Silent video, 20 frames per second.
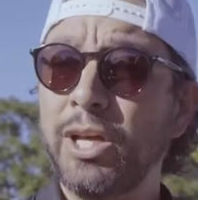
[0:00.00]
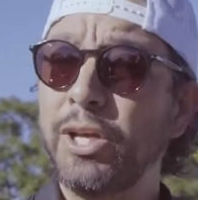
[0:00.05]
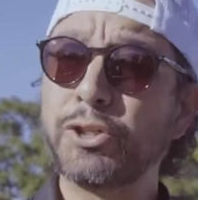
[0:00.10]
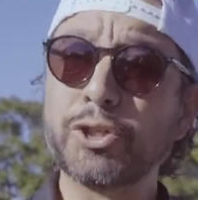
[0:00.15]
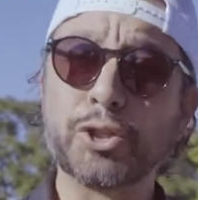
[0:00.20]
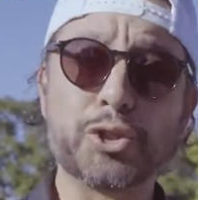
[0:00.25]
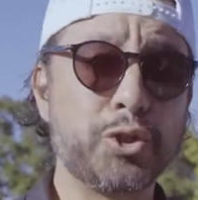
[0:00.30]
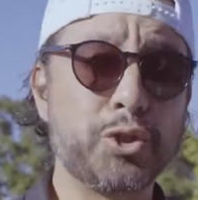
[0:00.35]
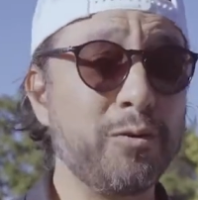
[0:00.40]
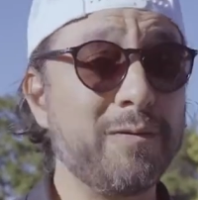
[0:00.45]

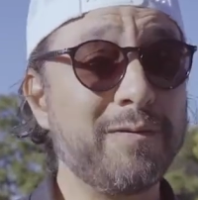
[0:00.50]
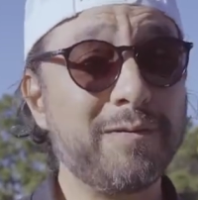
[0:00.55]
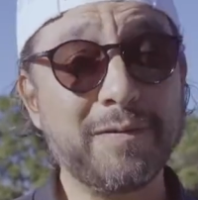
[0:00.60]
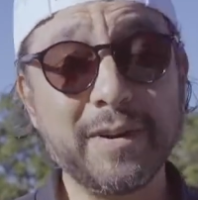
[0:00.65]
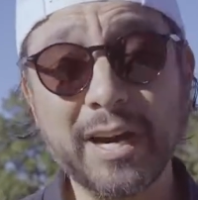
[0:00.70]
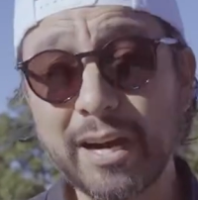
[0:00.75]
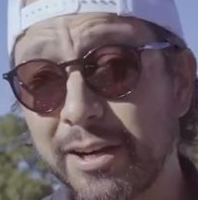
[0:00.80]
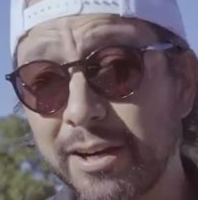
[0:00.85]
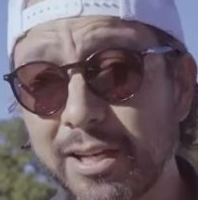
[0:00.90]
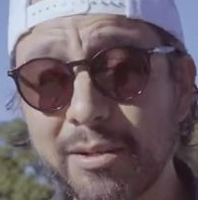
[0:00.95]
These are two
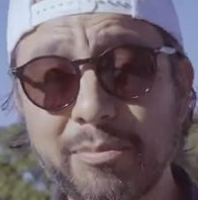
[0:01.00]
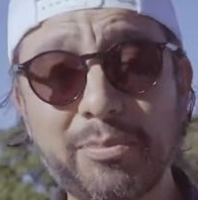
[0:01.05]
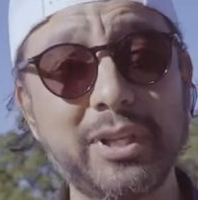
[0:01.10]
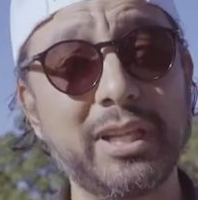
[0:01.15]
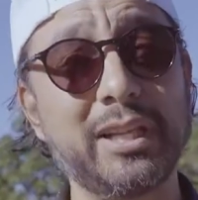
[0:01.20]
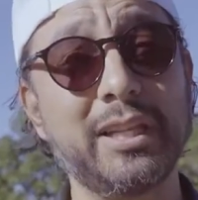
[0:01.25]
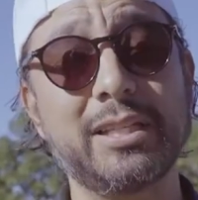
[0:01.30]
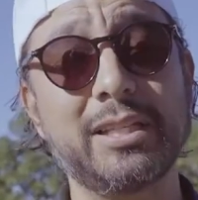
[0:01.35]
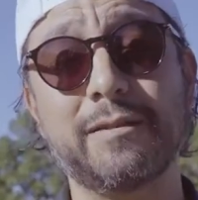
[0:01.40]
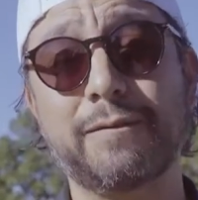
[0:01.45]
very
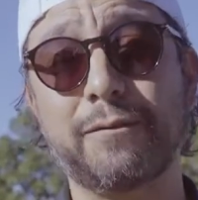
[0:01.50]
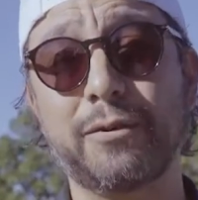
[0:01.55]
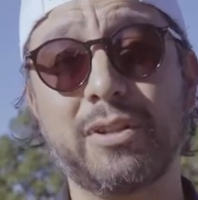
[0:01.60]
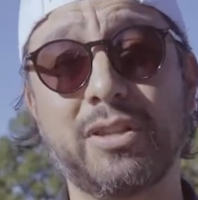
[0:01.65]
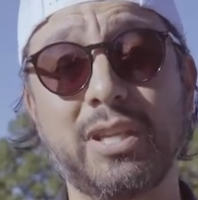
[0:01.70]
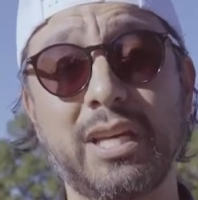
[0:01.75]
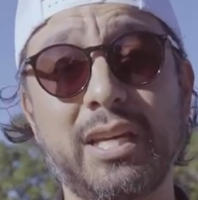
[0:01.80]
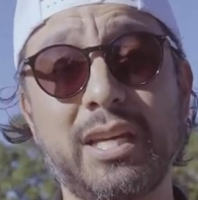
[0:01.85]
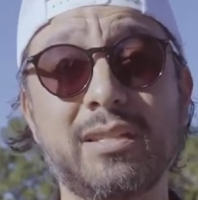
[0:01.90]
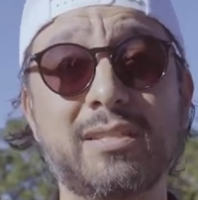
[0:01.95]
completely
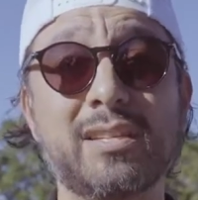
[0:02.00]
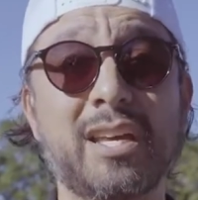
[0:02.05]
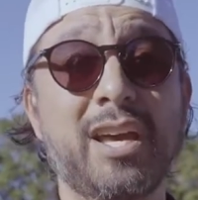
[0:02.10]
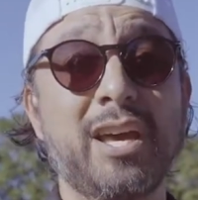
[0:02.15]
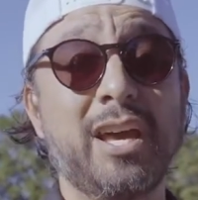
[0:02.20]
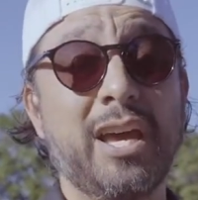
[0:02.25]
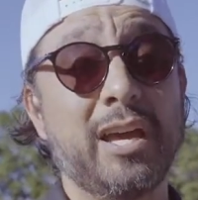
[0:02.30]
different things.